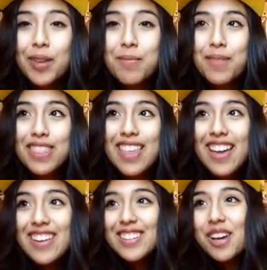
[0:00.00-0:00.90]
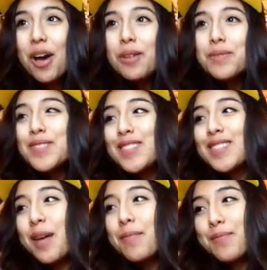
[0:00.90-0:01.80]
But then comes
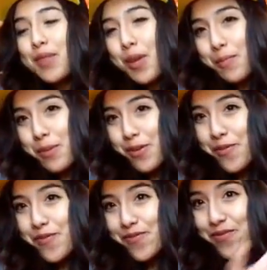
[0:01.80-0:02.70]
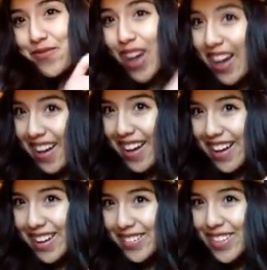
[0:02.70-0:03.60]
step number
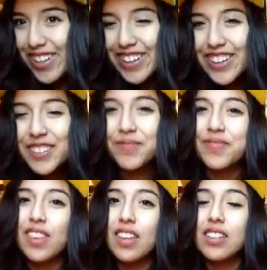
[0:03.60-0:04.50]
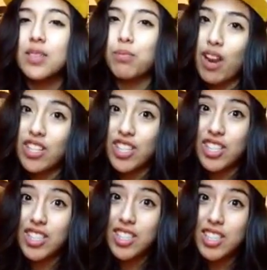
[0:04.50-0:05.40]
5.
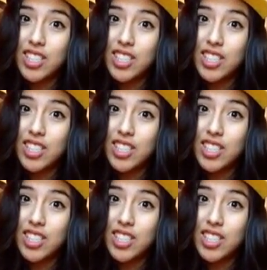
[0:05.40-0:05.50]
Depression.